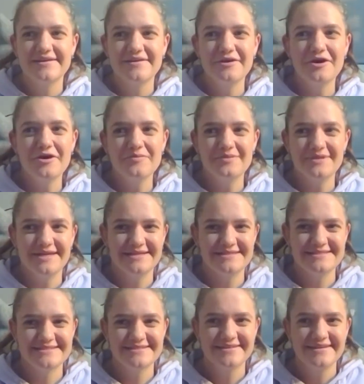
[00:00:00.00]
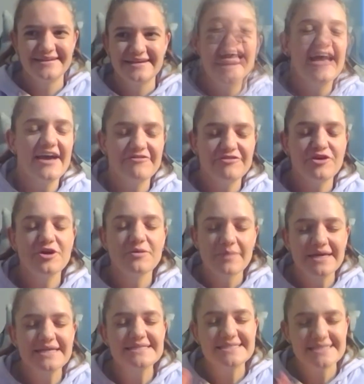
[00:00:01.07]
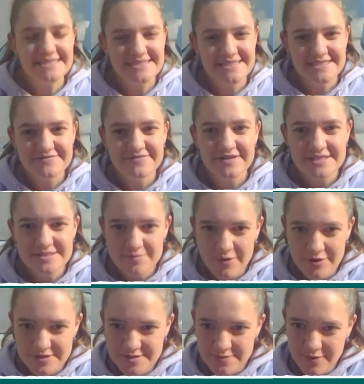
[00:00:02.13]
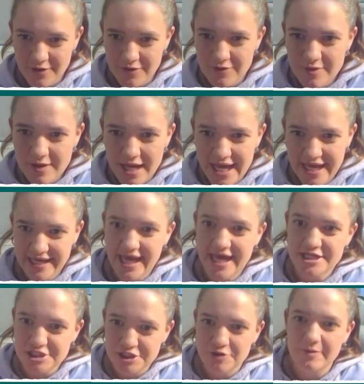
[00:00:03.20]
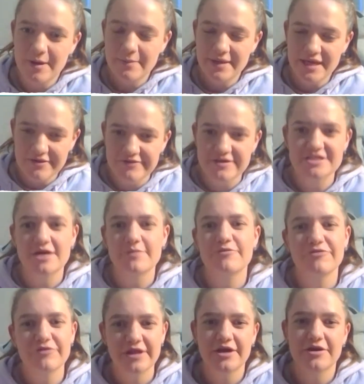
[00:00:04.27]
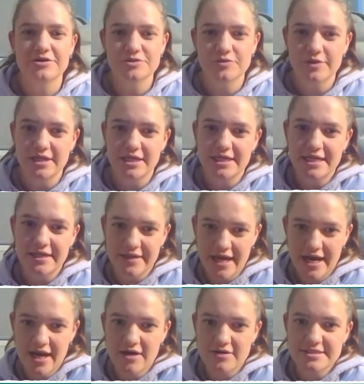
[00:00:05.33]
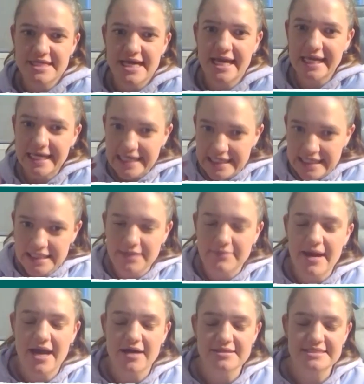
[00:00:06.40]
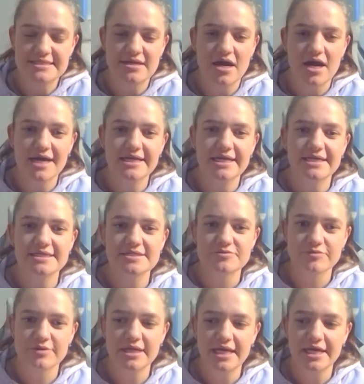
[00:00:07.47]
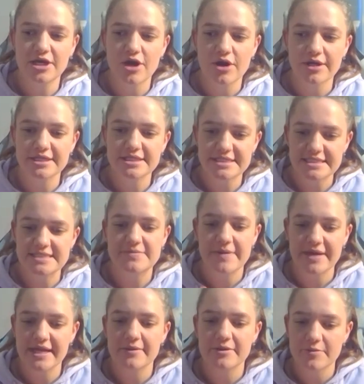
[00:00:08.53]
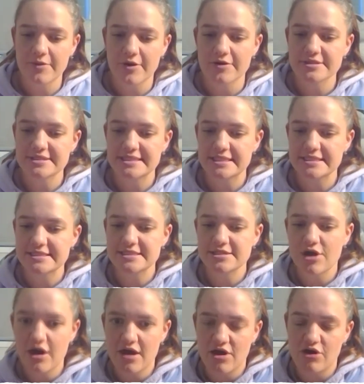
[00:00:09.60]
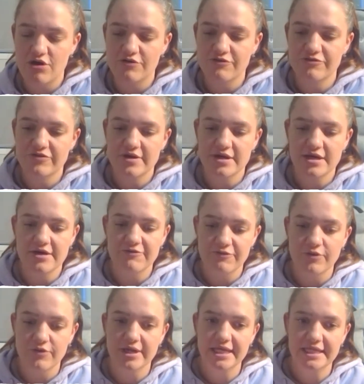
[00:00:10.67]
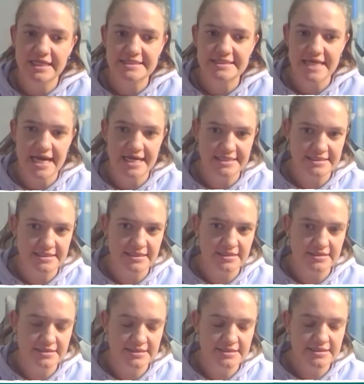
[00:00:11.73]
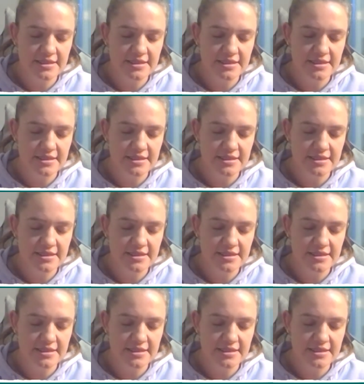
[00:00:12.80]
Oh, bless. If you can be as successful as possible at catching your puppy every time before they go toilet in the house and getting them outside, it is really going to speed up the process of avoiding these accidents.